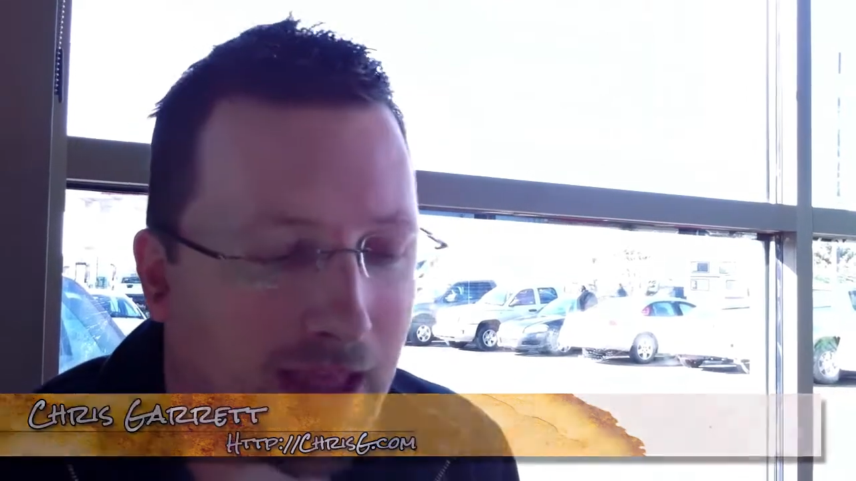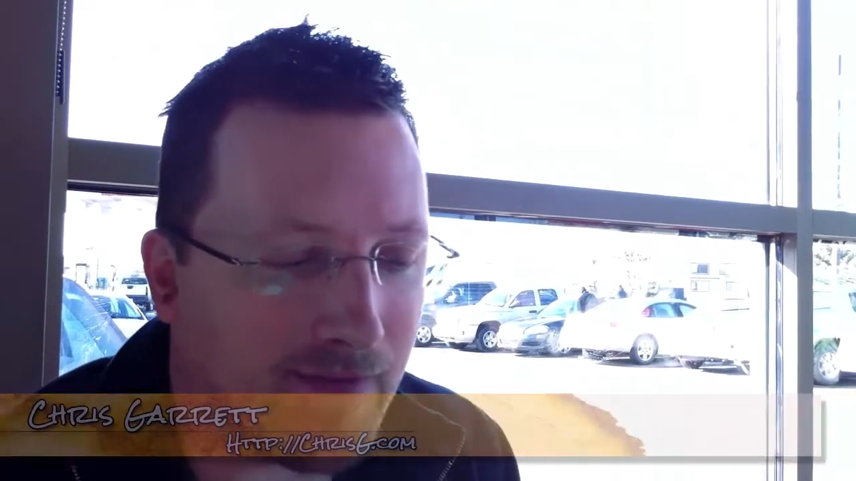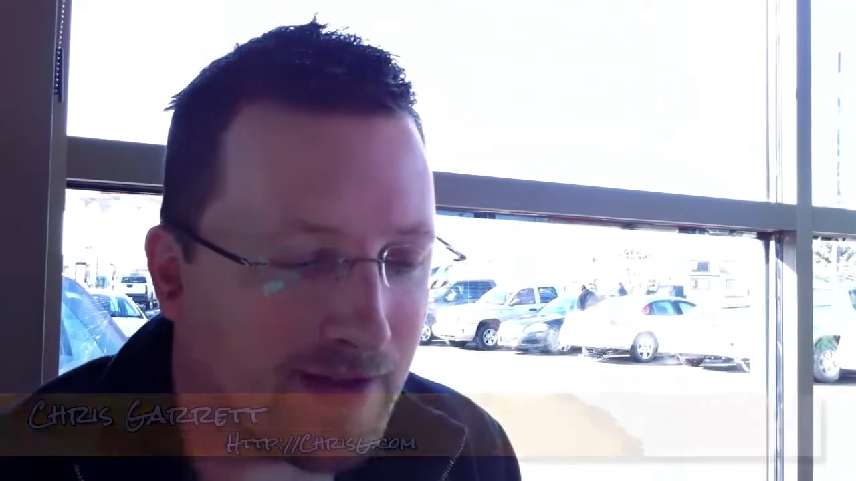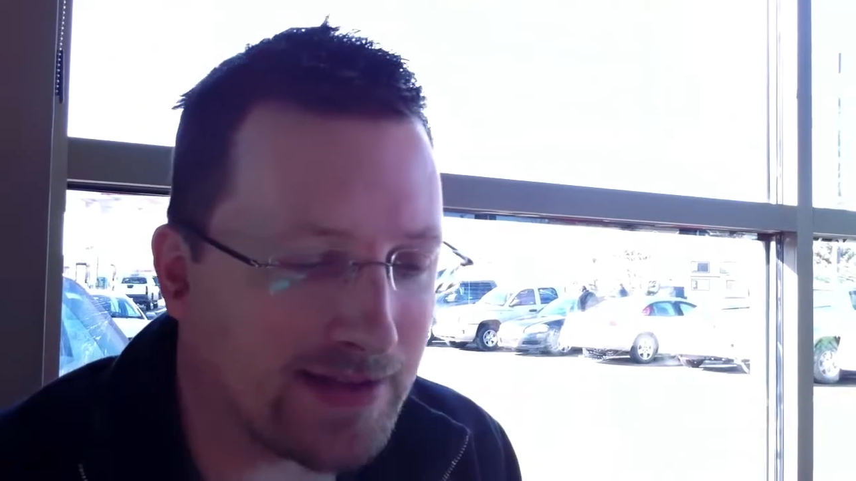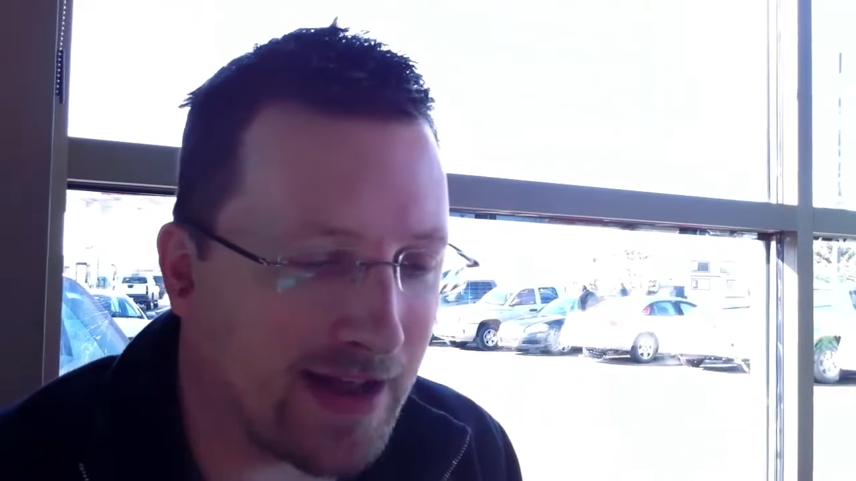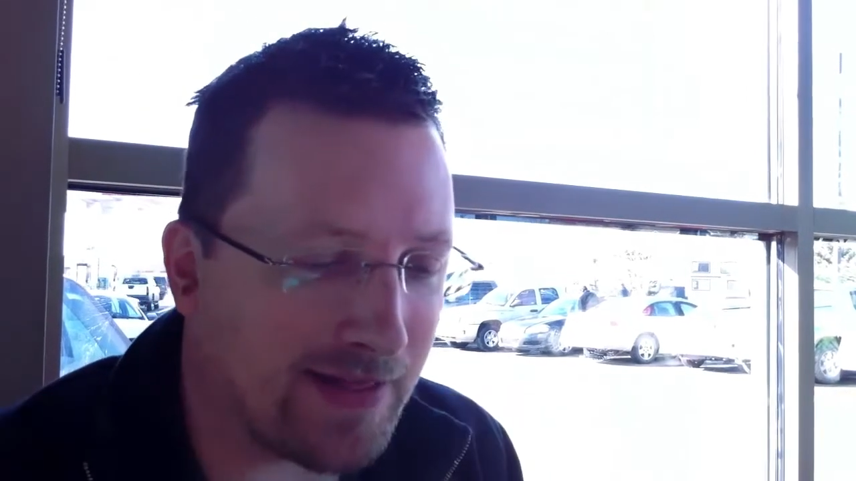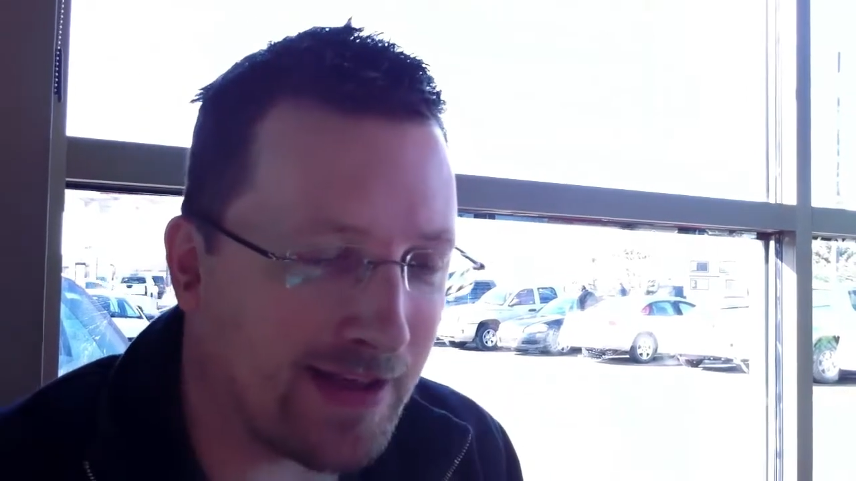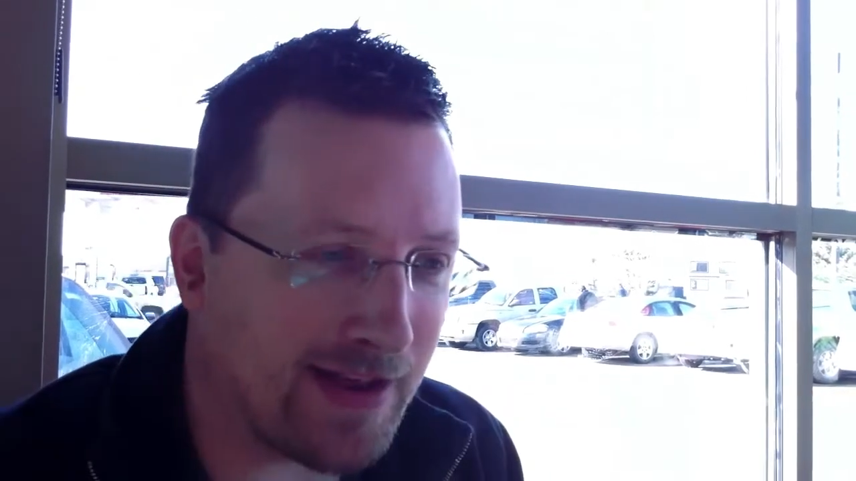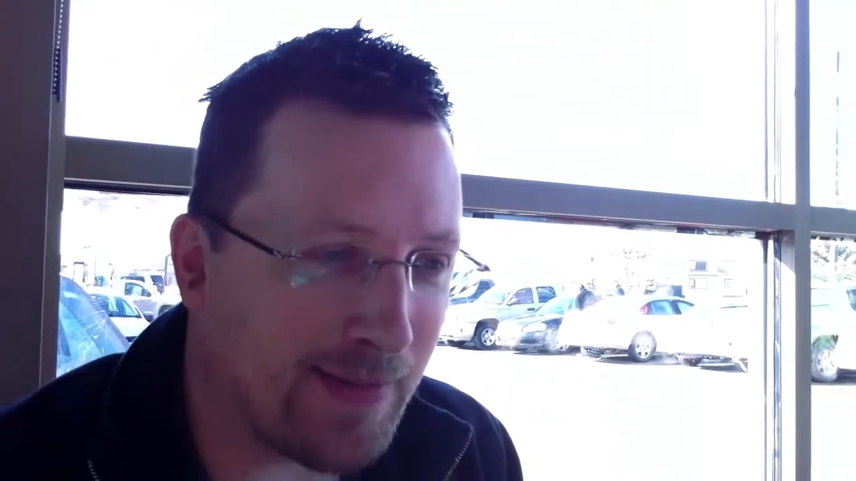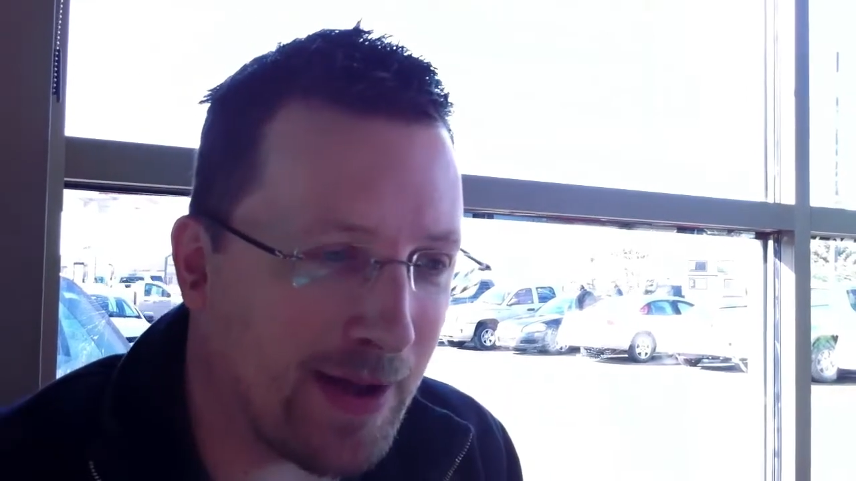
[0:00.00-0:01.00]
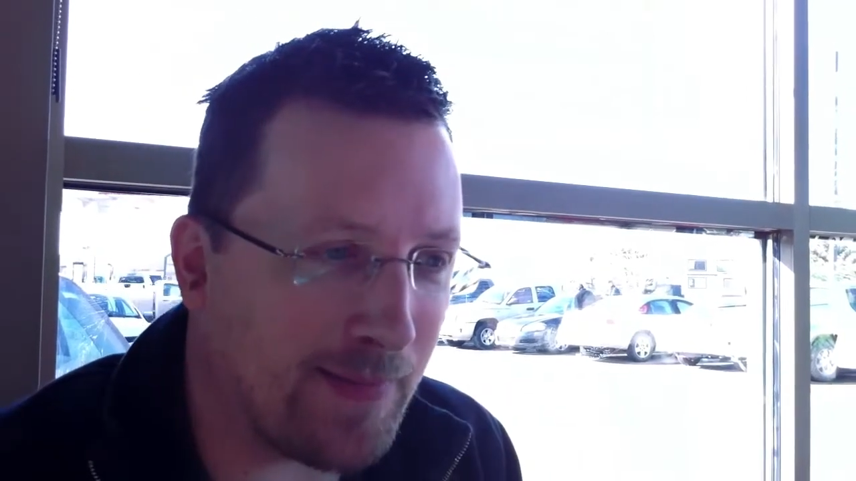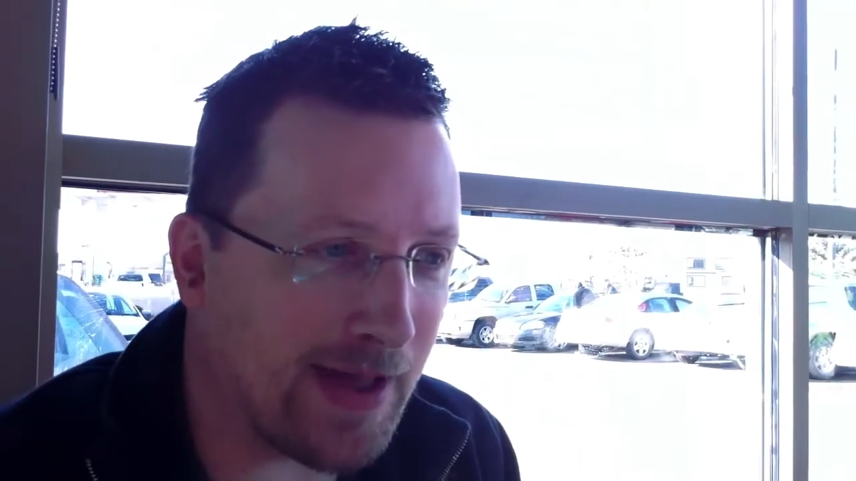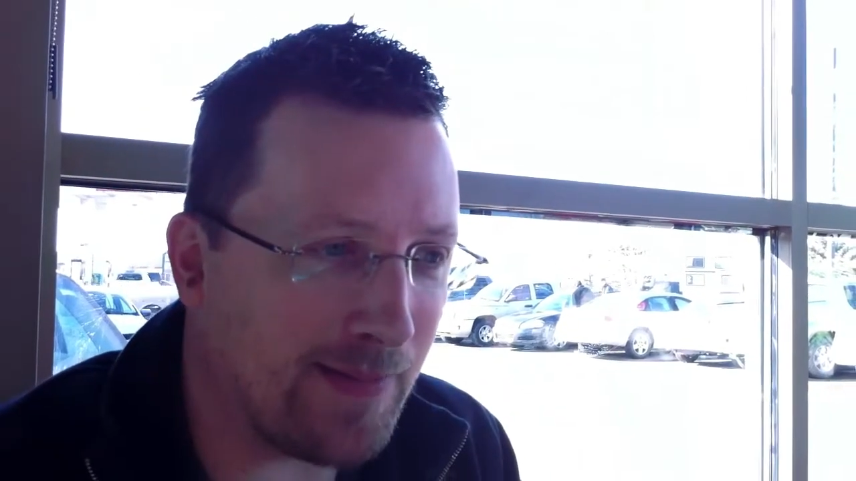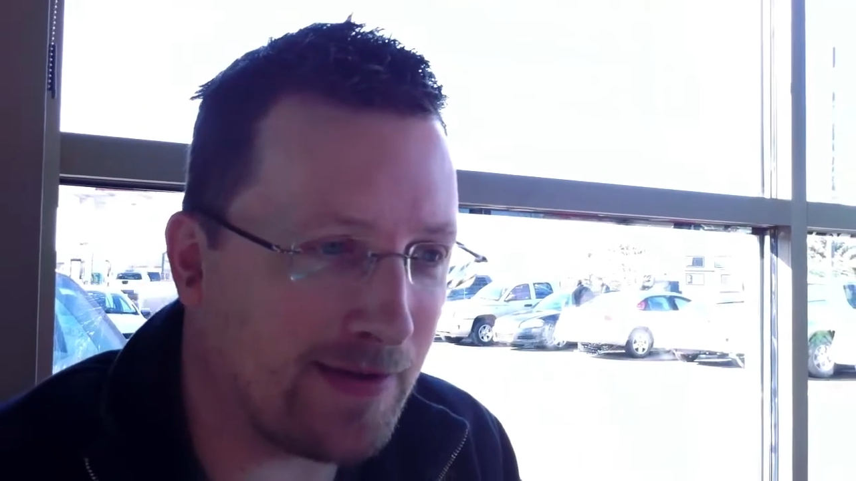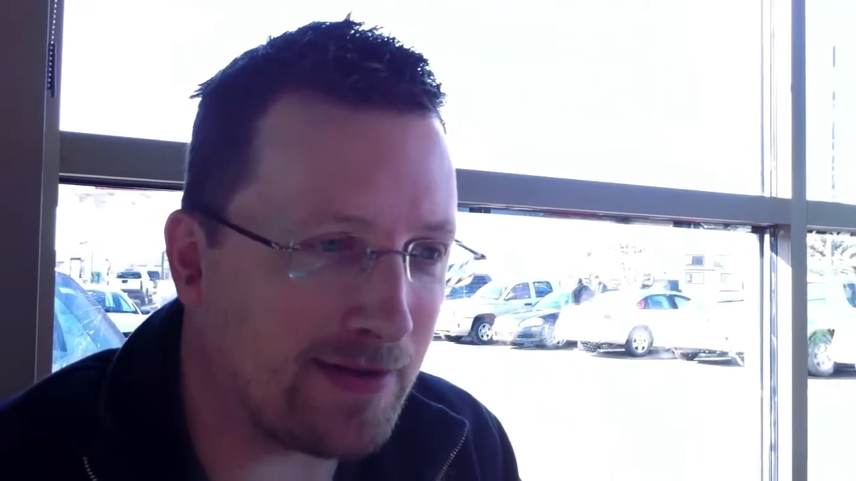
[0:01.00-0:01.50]
If you start thinking about
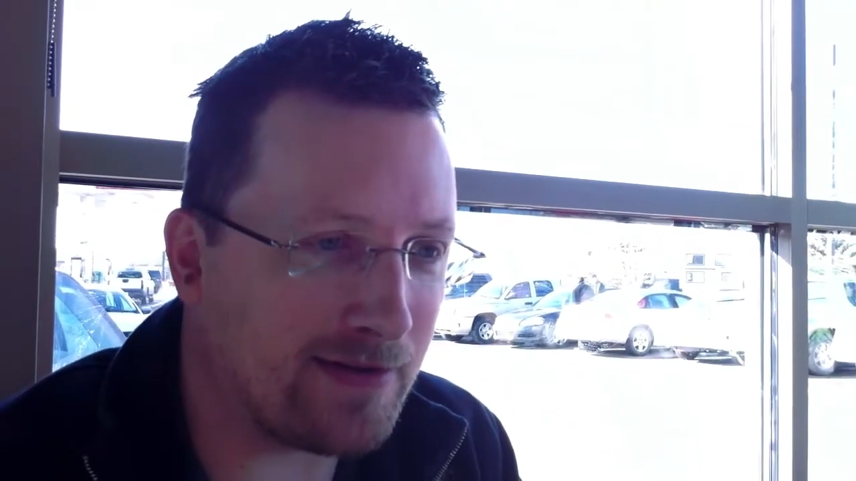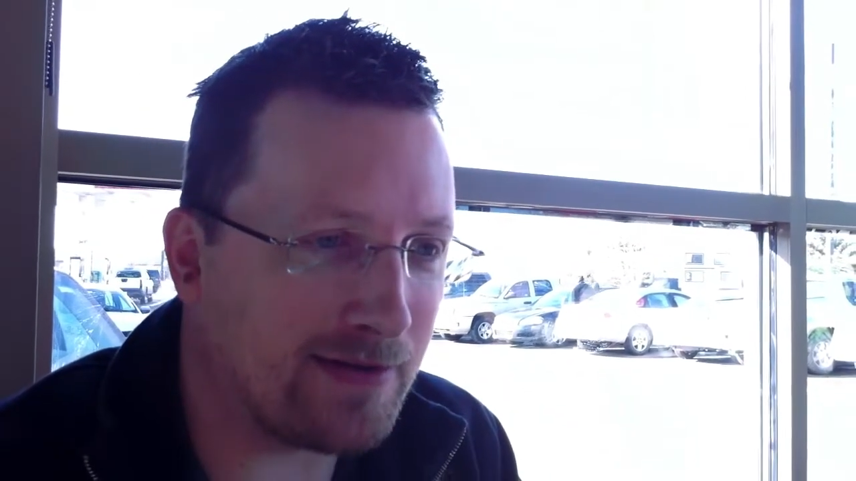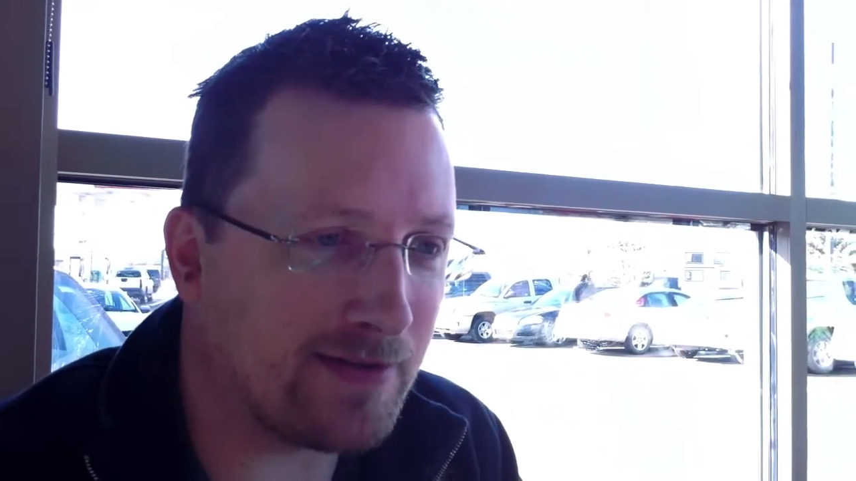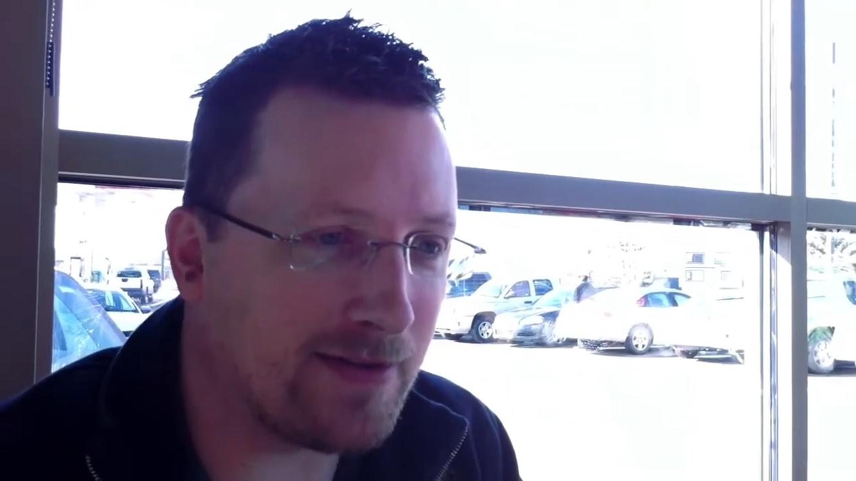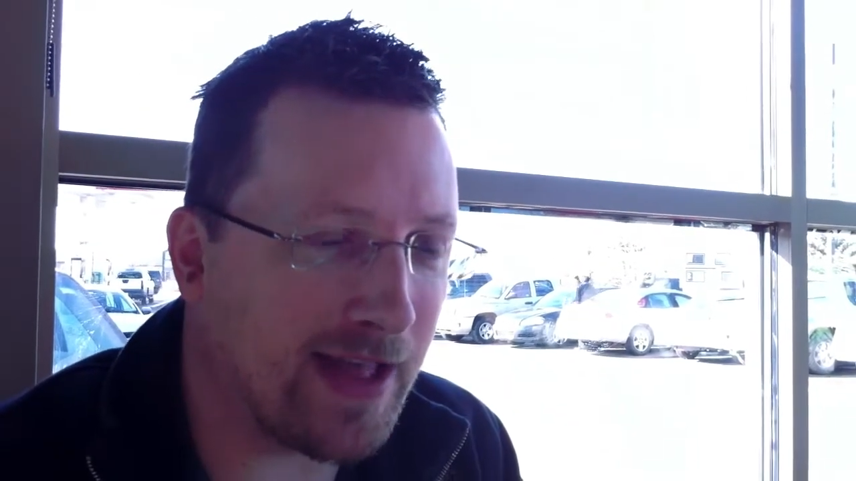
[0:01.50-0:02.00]
people